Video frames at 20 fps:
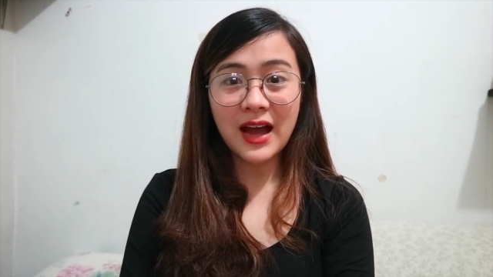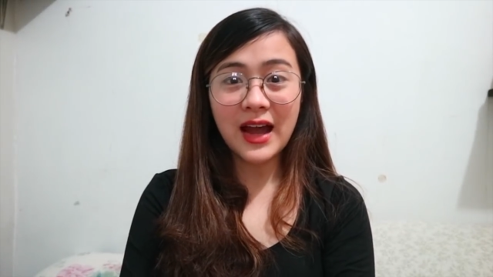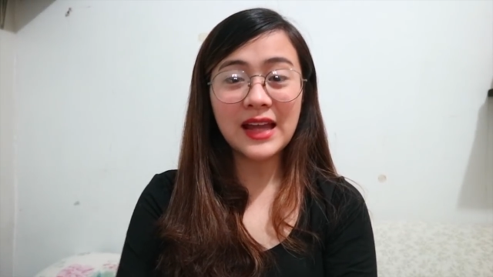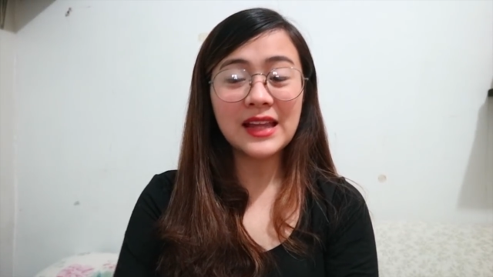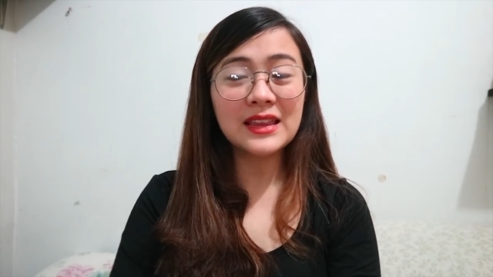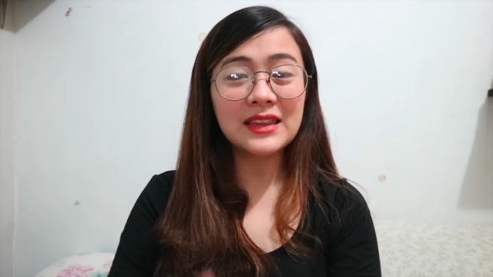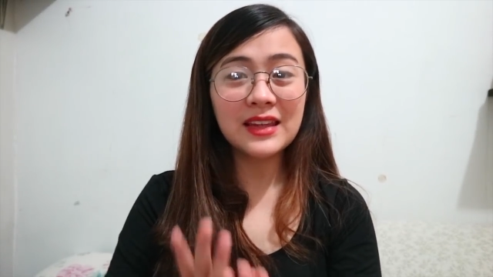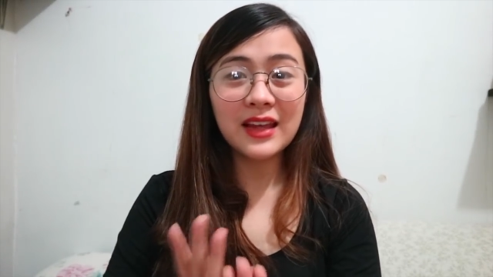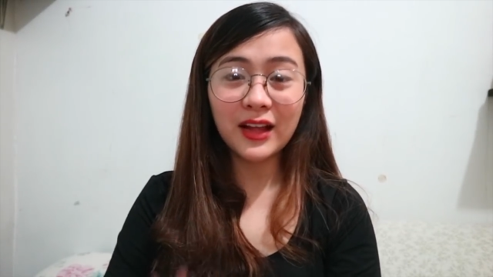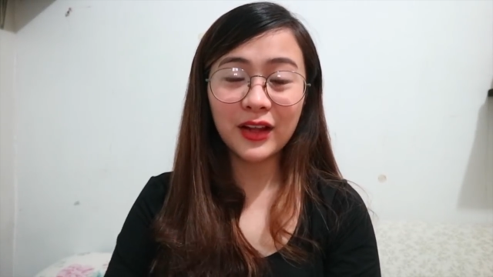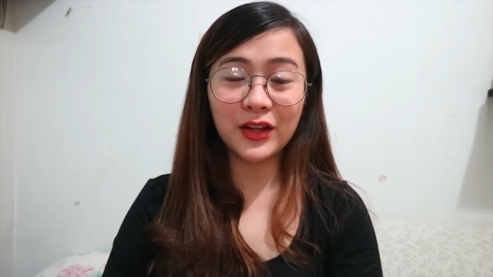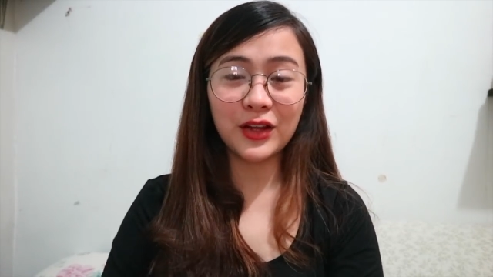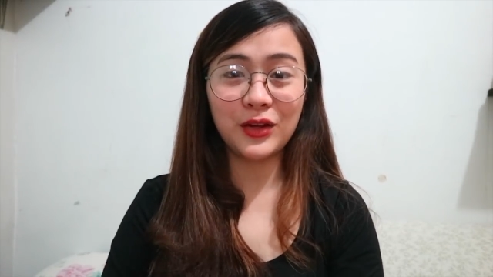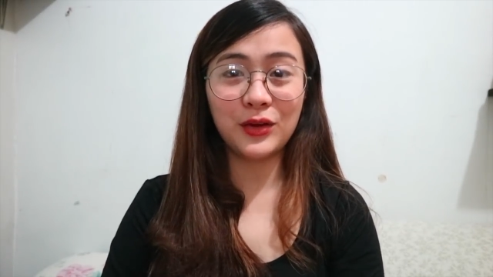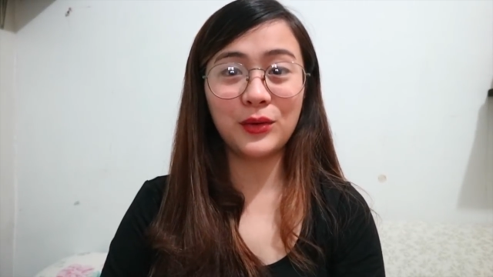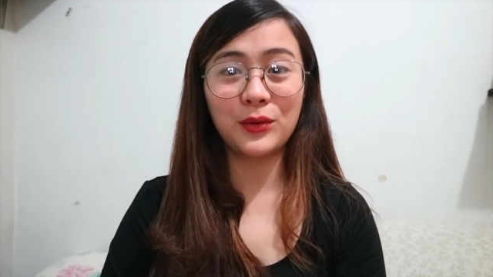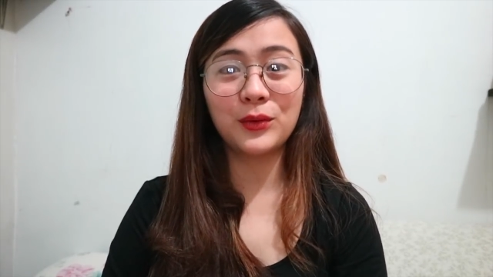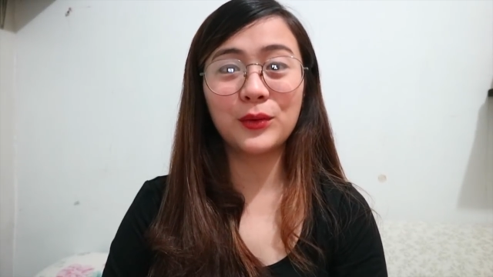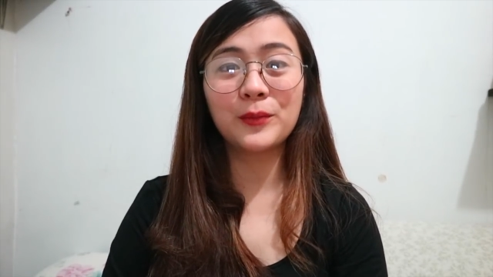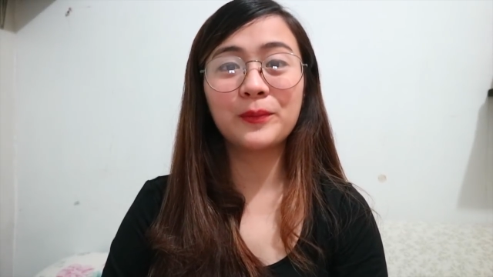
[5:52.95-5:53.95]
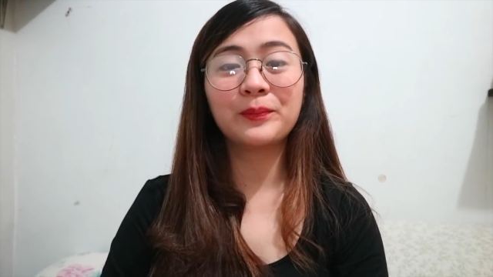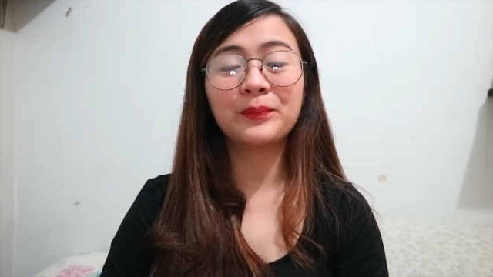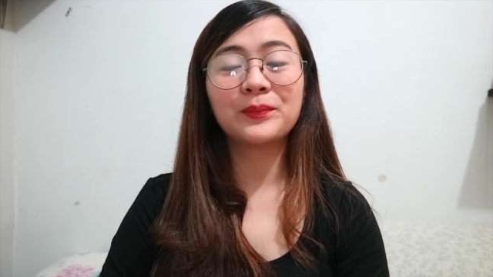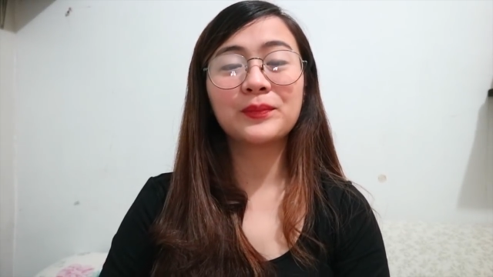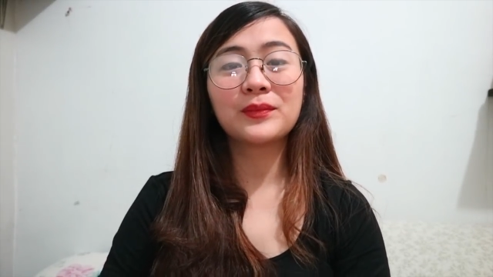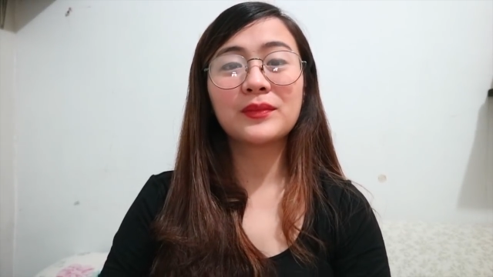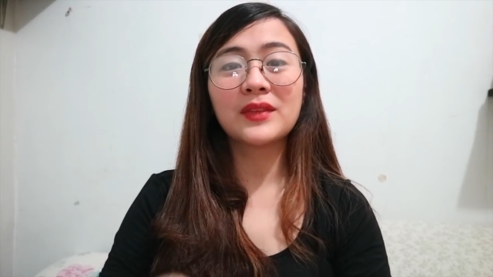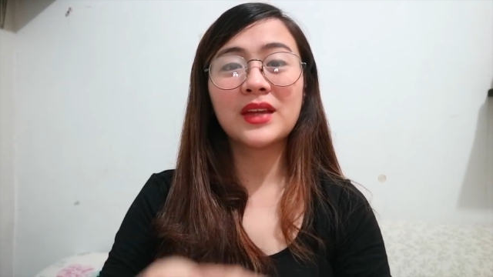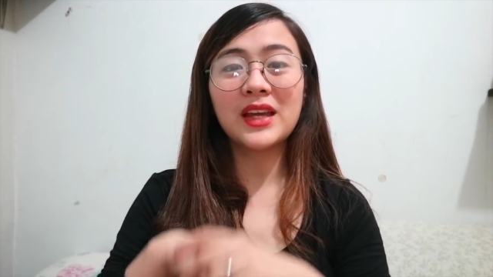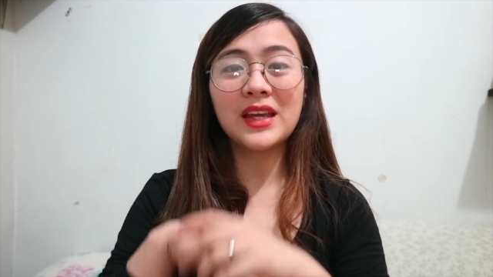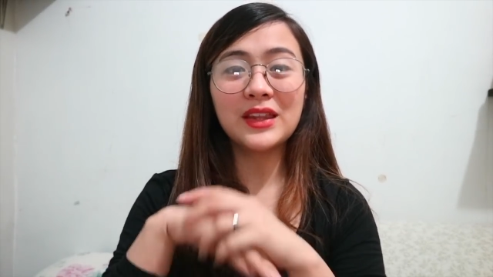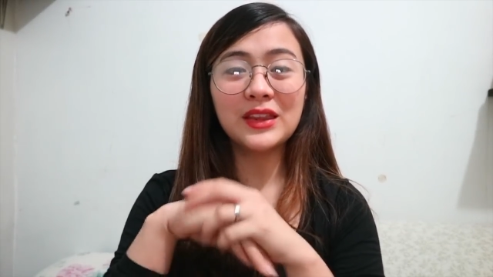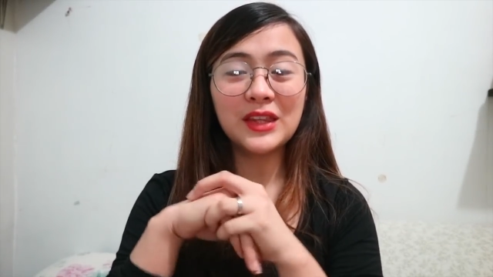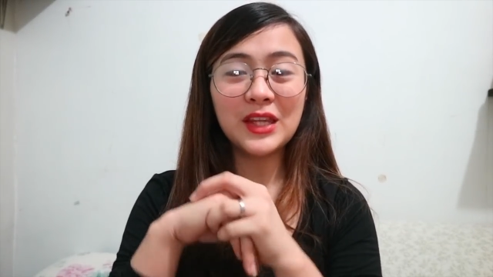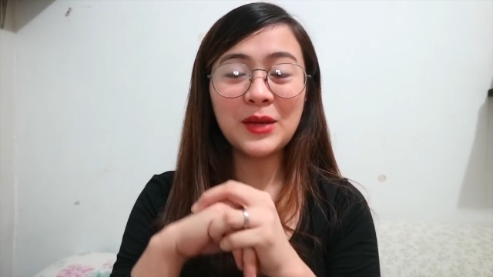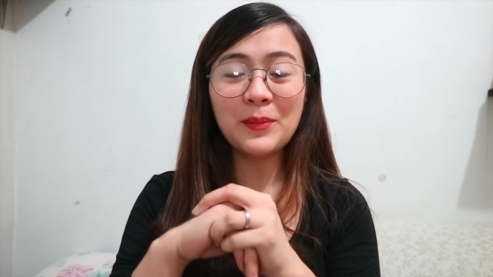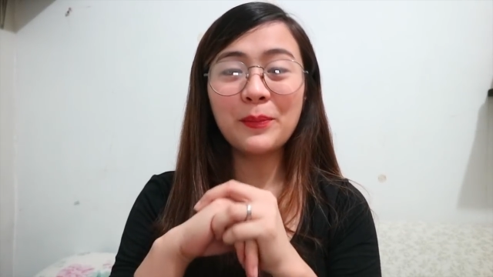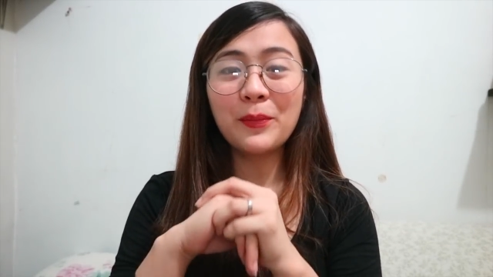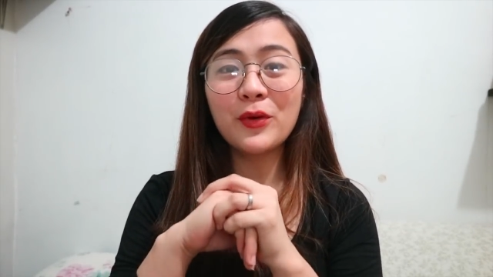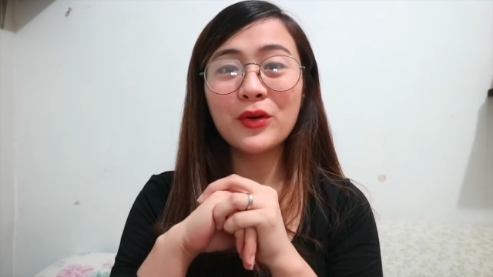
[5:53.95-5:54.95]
I tell you, hindi